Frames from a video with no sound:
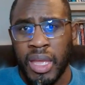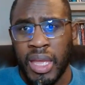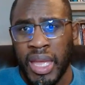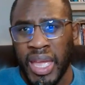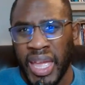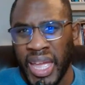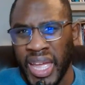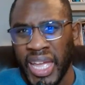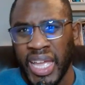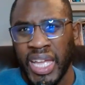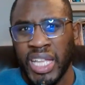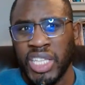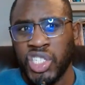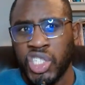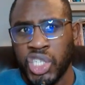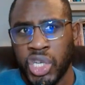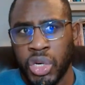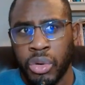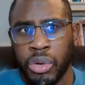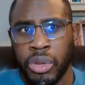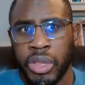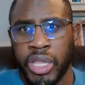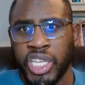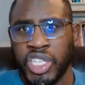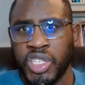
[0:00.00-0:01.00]
And
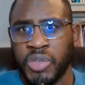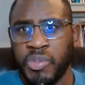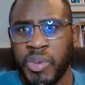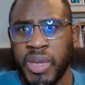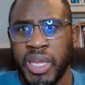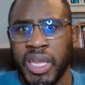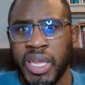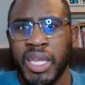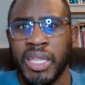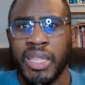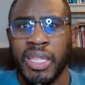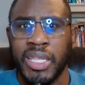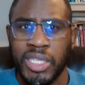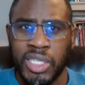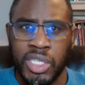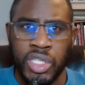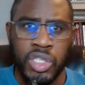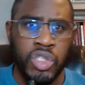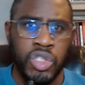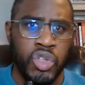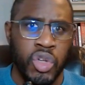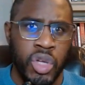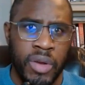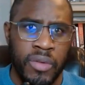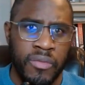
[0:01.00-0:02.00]
generally speaking, this
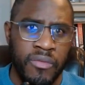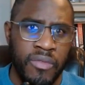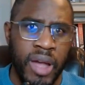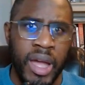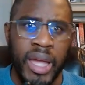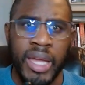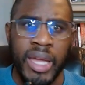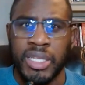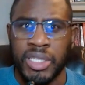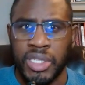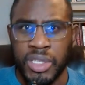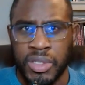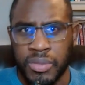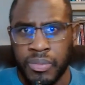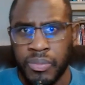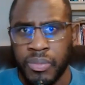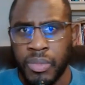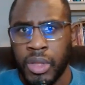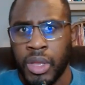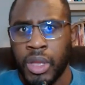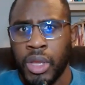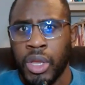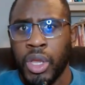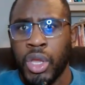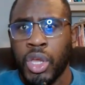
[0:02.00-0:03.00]
is good advice.
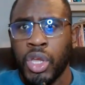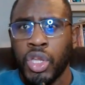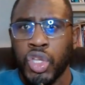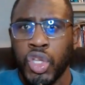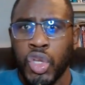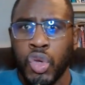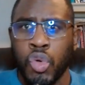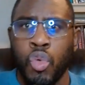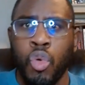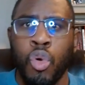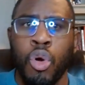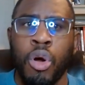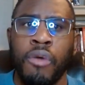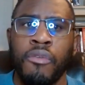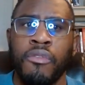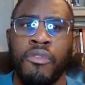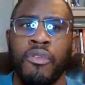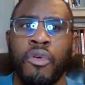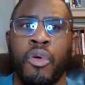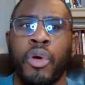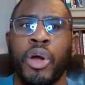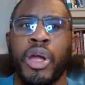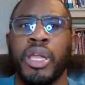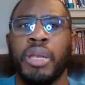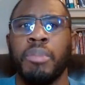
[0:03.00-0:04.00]
You will
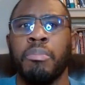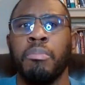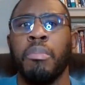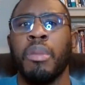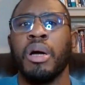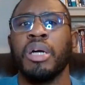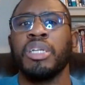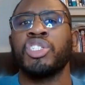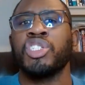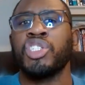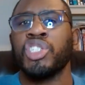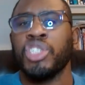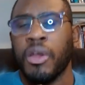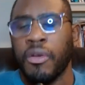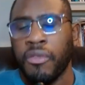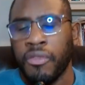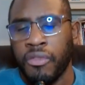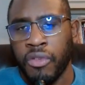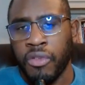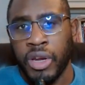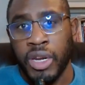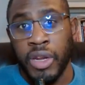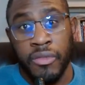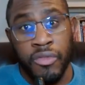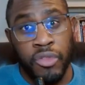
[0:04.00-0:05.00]
avoid much
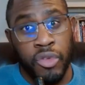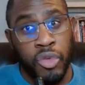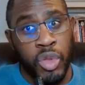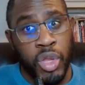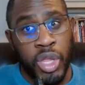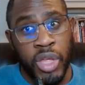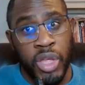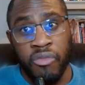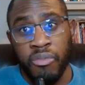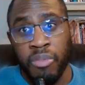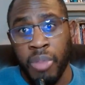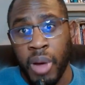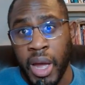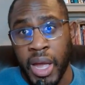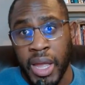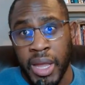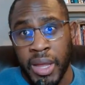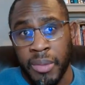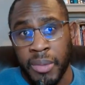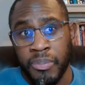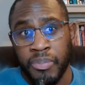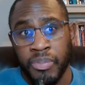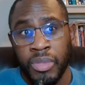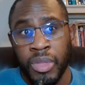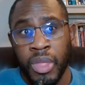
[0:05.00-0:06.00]
suffering if you live by it.
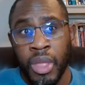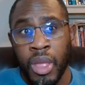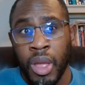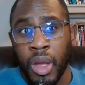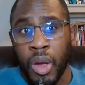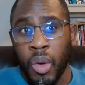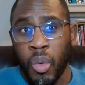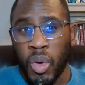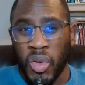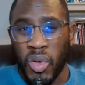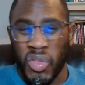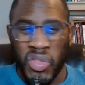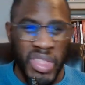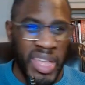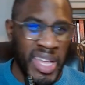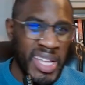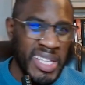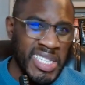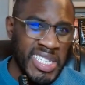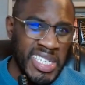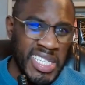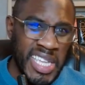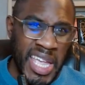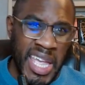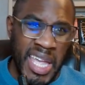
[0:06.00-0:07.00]
With that
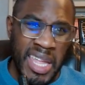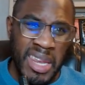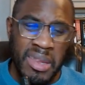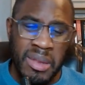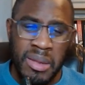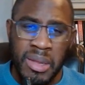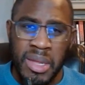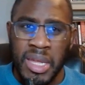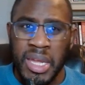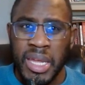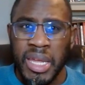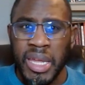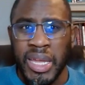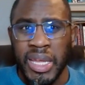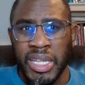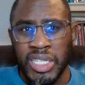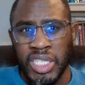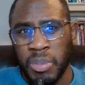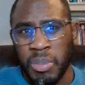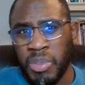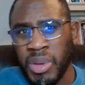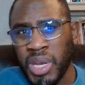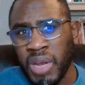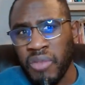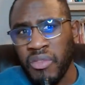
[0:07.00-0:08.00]
said, it's
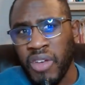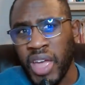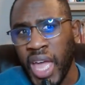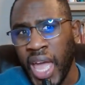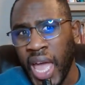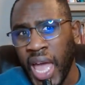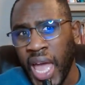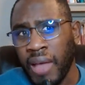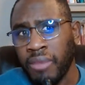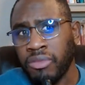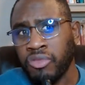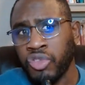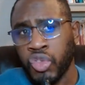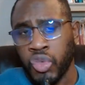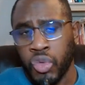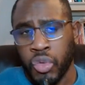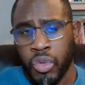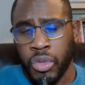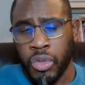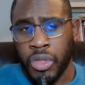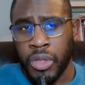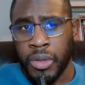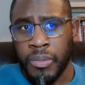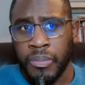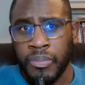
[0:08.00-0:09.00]
a bit of a
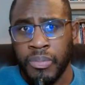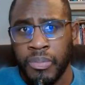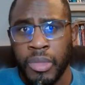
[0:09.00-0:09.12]
half-truth.